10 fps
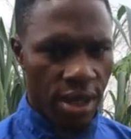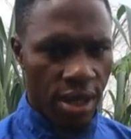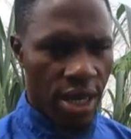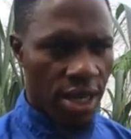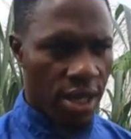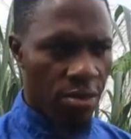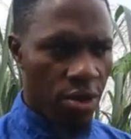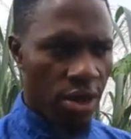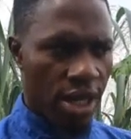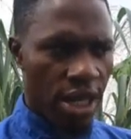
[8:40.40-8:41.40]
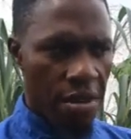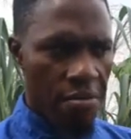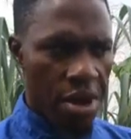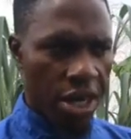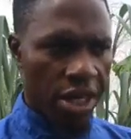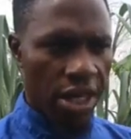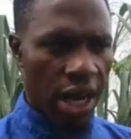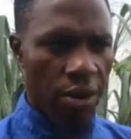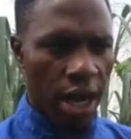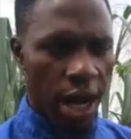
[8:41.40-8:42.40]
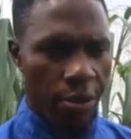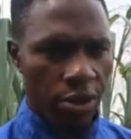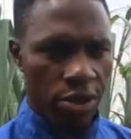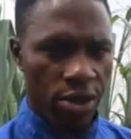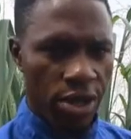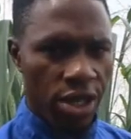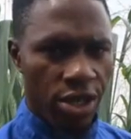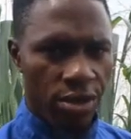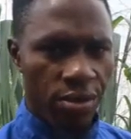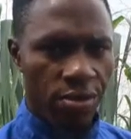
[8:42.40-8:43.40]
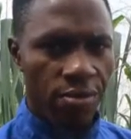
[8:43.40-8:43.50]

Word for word: there is more damage that will happen to your nation.